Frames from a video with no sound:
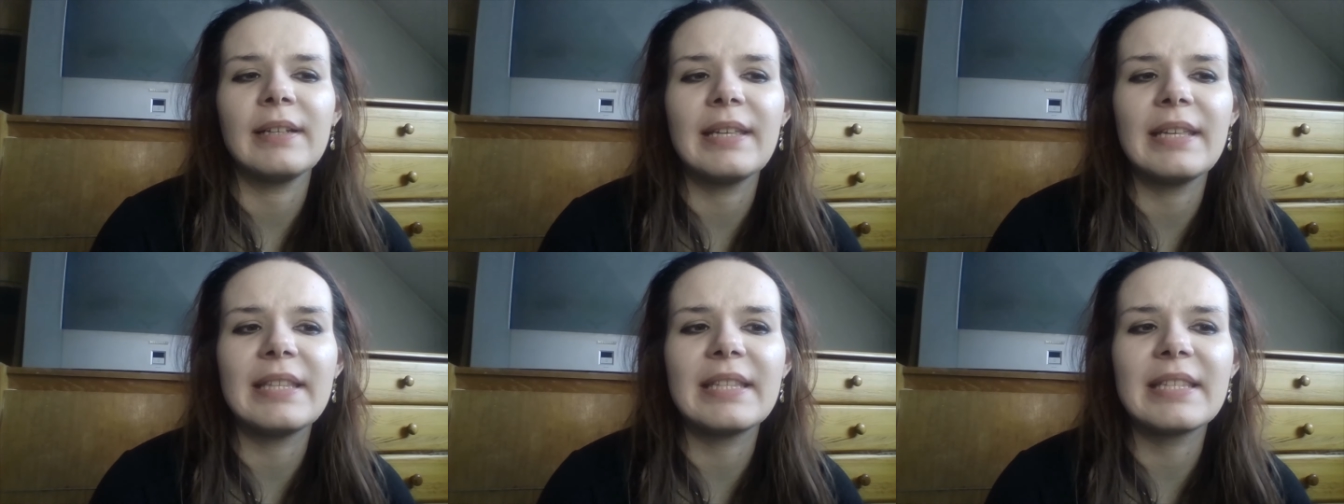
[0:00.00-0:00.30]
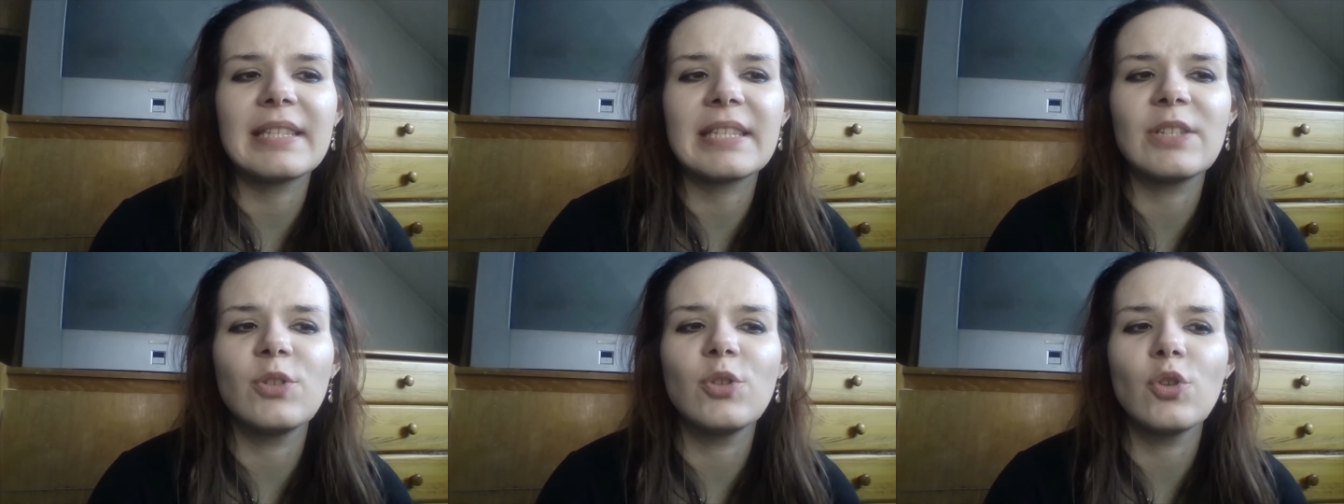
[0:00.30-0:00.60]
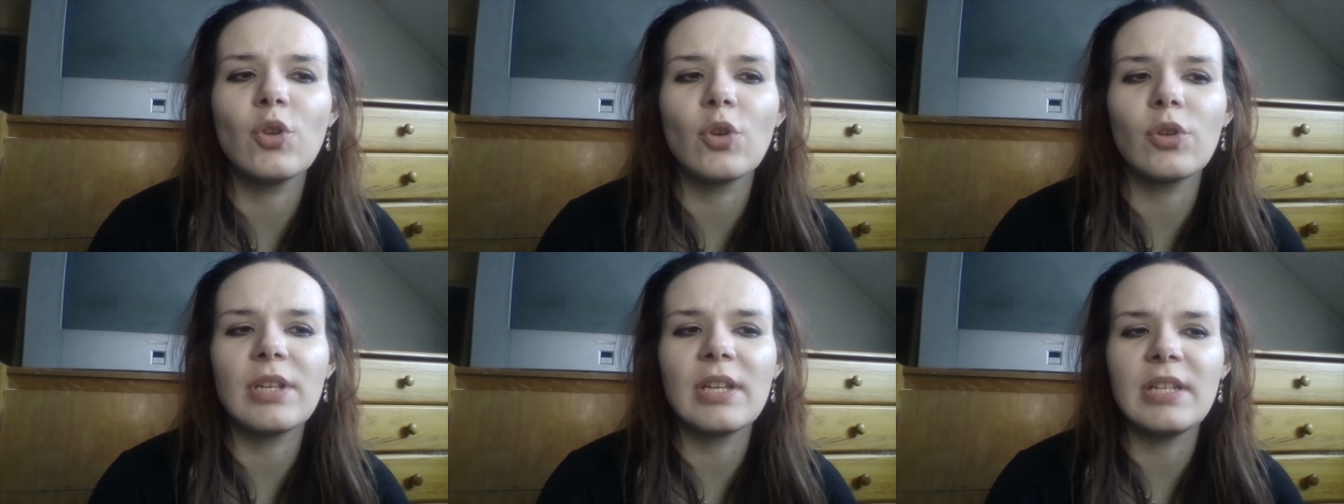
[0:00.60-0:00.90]
It's
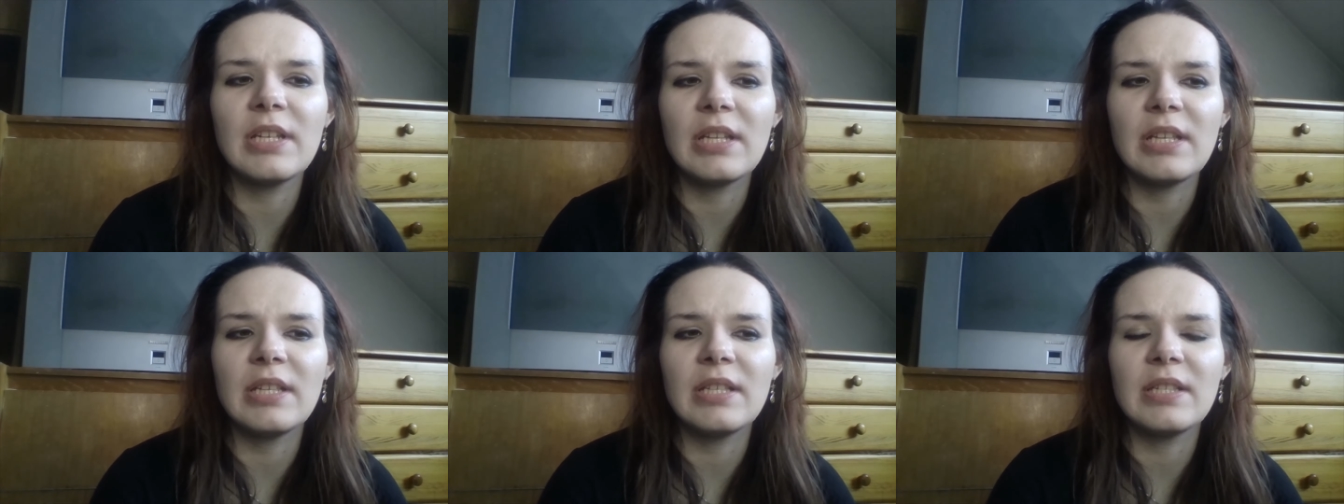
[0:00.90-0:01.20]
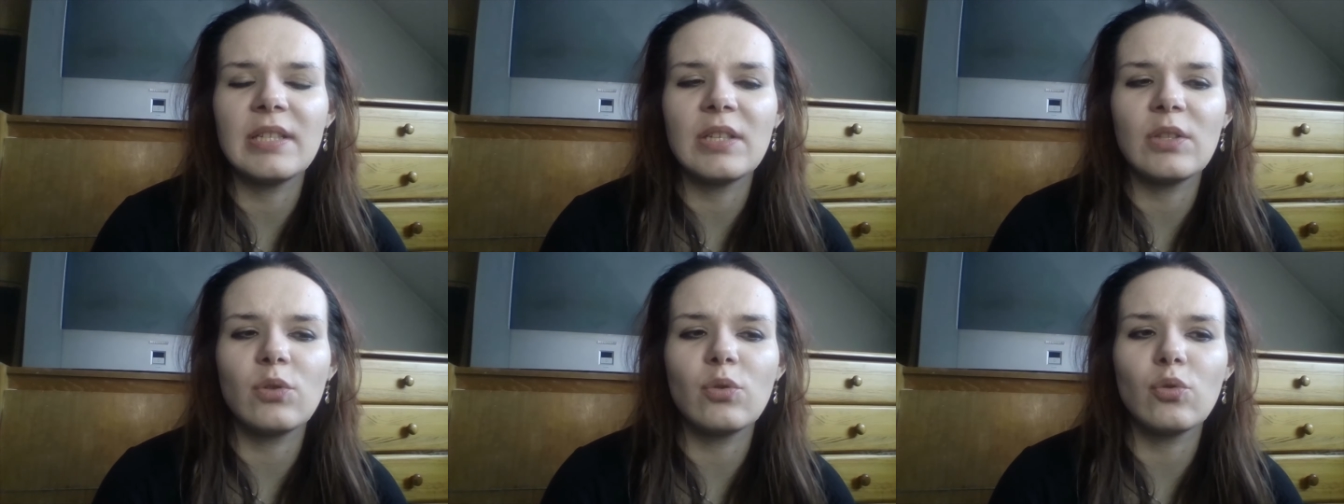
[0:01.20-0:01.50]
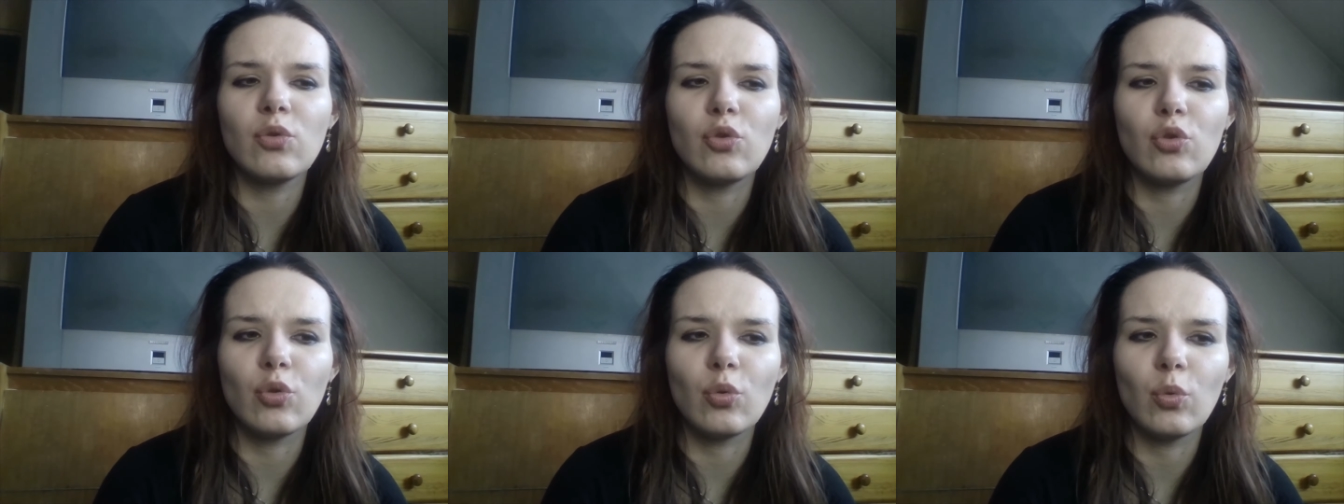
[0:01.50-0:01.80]
not that easy
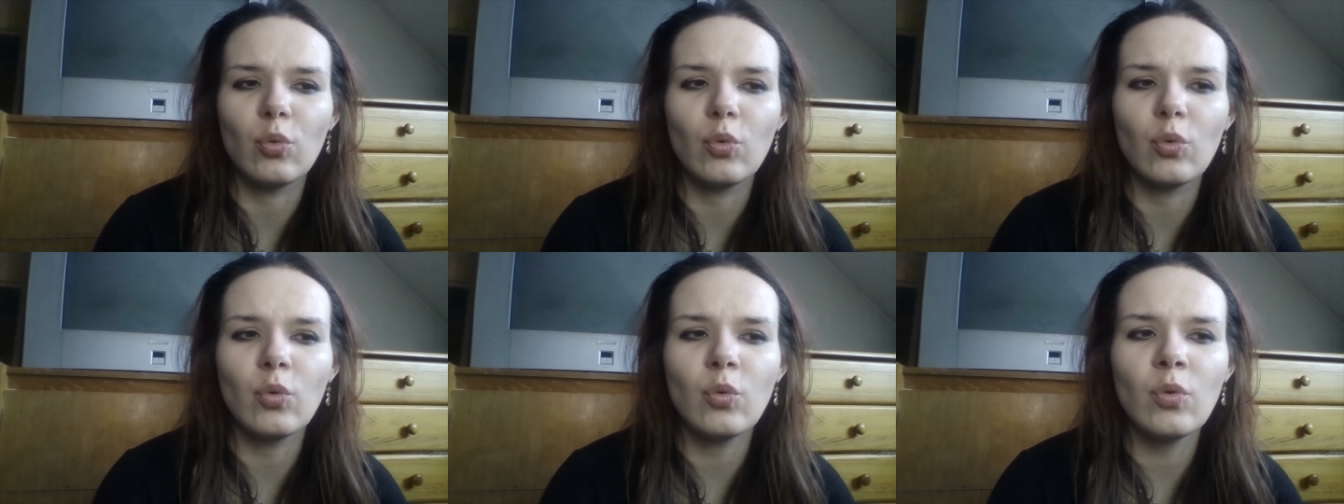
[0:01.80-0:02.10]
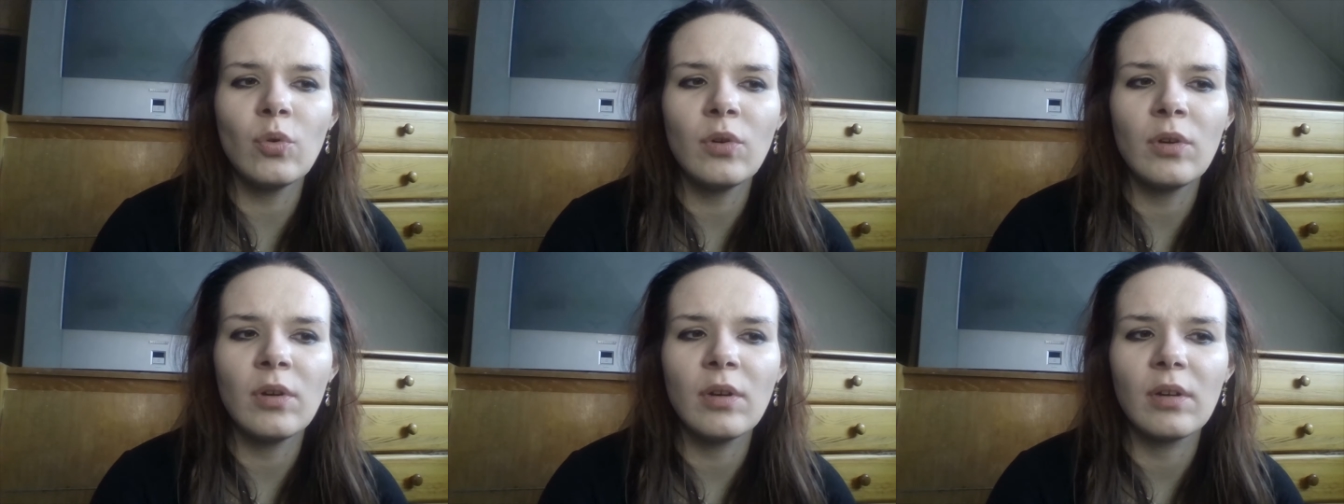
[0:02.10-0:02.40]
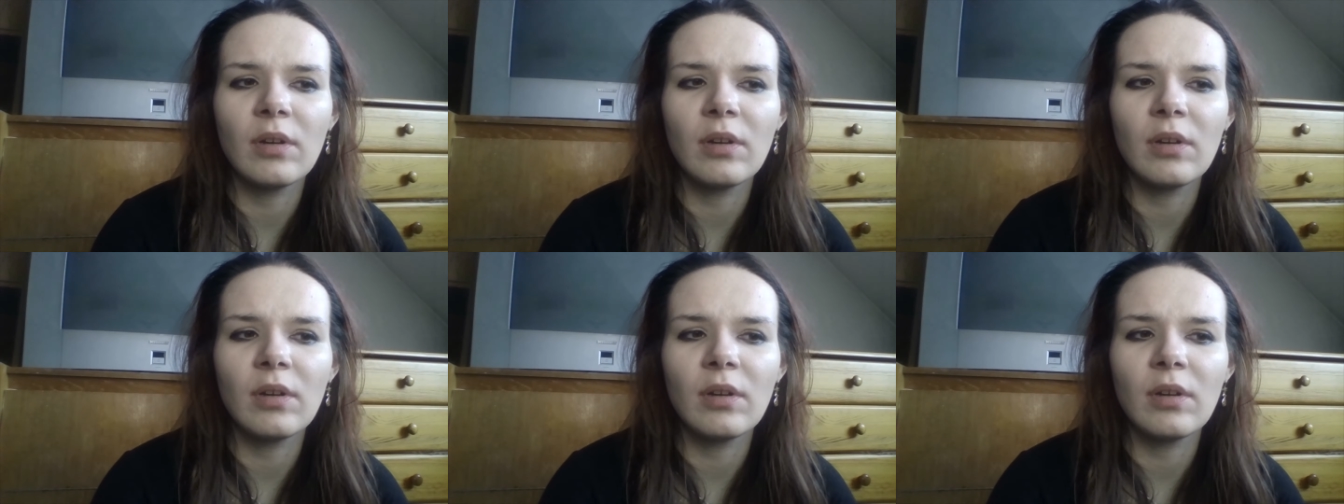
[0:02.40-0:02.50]
to do.